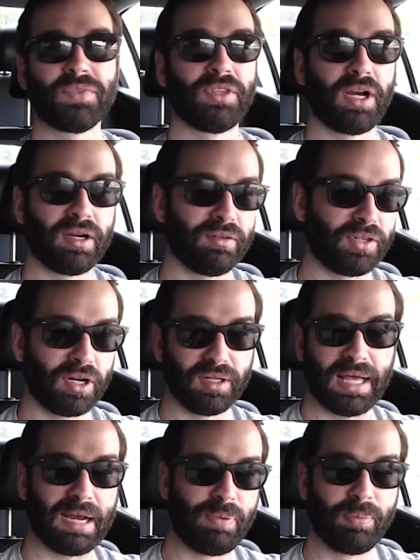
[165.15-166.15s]
There there are
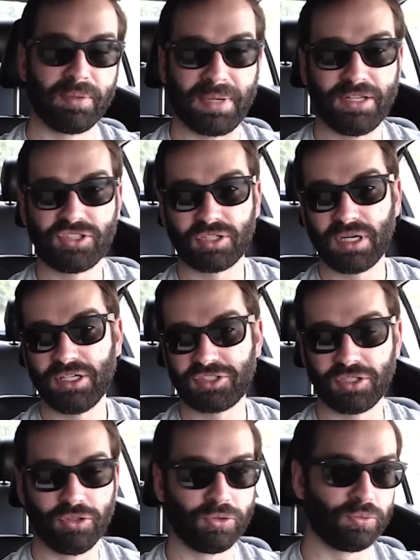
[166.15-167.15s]
a lot of people in my
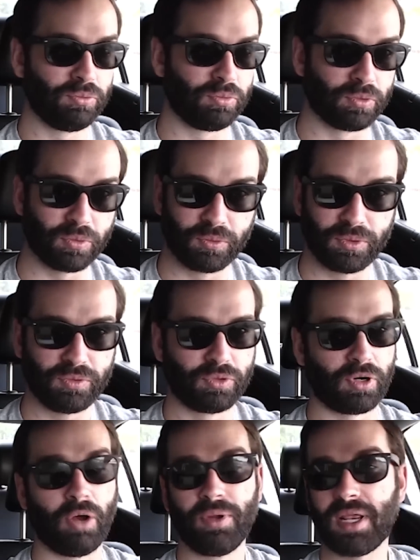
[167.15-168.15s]
generation who were, were
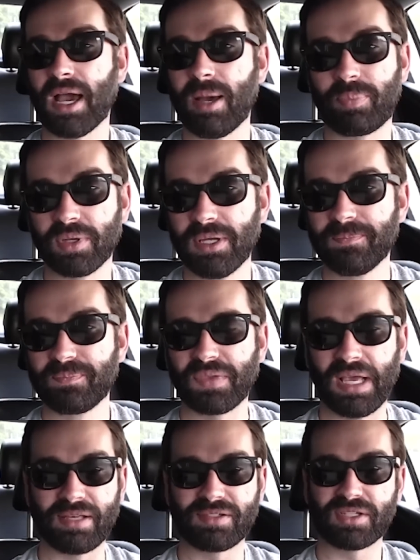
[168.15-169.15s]
growing up
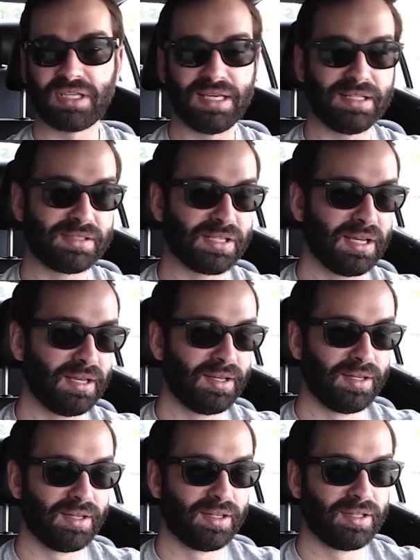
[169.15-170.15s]
as kids
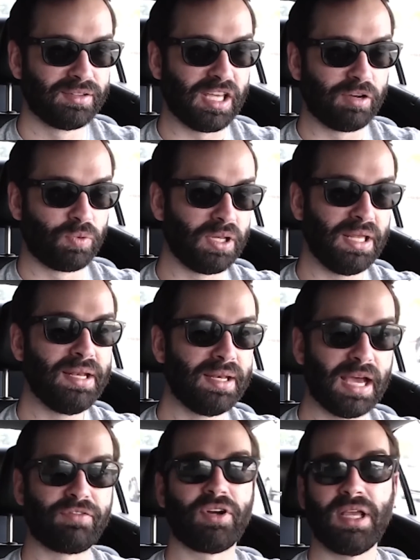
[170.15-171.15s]
they really
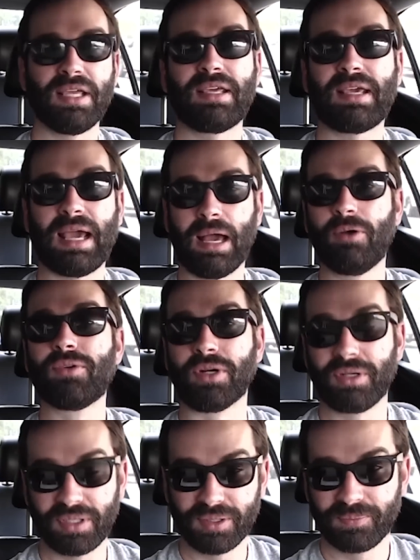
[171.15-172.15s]
never
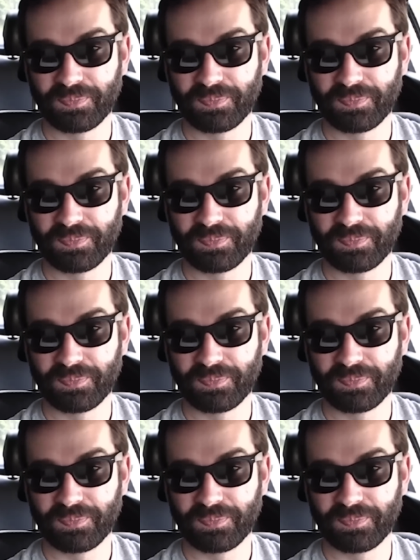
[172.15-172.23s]
encountered